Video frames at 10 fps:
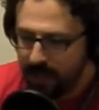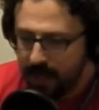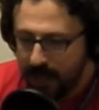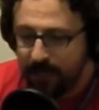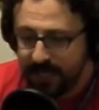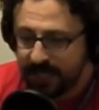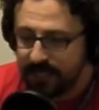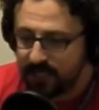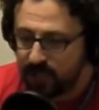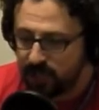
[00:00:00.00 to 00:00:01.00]
I mean, it
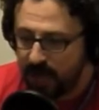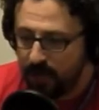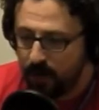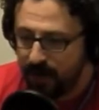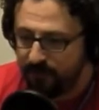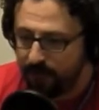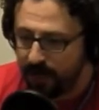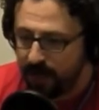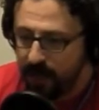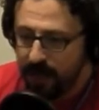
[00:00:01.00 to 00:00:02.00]
doesn't shy away from
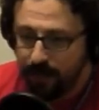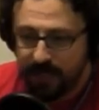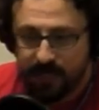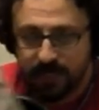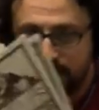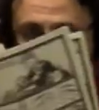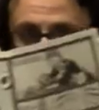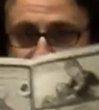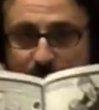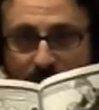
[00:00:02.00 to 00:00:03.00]
it. I mean, here's
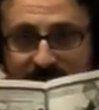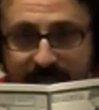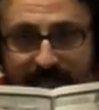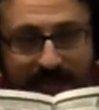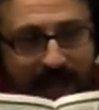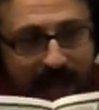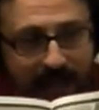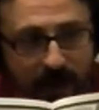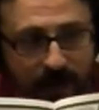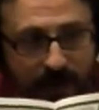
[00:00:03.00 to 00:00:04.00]
the president
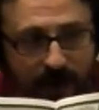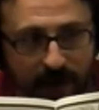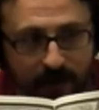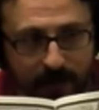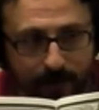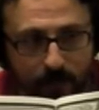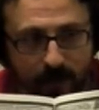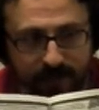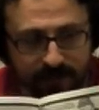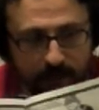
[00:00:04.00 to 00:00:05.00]
lying on the ground in a
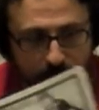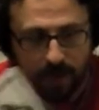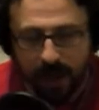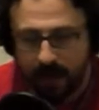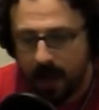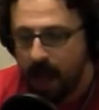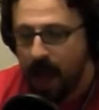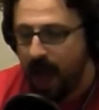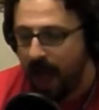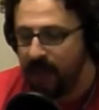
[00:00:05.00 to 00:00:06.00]
pool of his own blood.
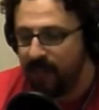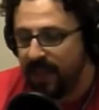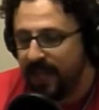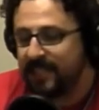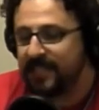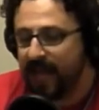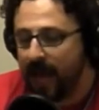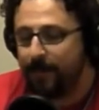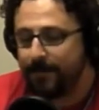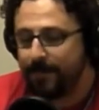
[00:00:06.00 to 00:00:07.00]
Yeah, it's
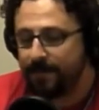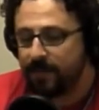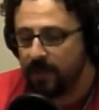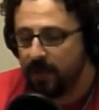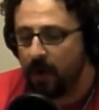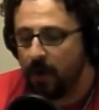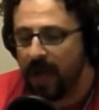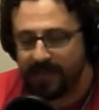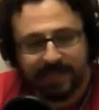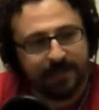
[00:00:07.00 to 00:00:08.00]
not, you know,
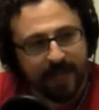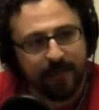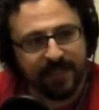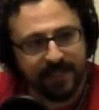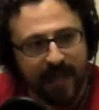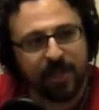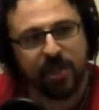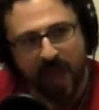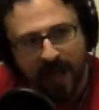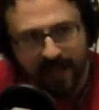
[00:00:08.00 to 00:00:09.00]
at the same time, it's not
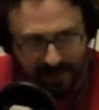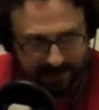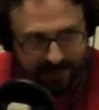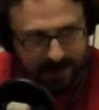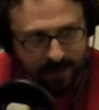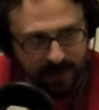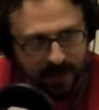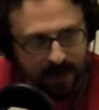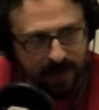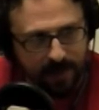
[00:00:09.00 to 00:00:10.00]
shocking like you were
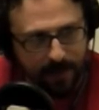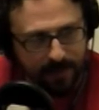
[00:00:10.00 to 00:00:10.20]
talking about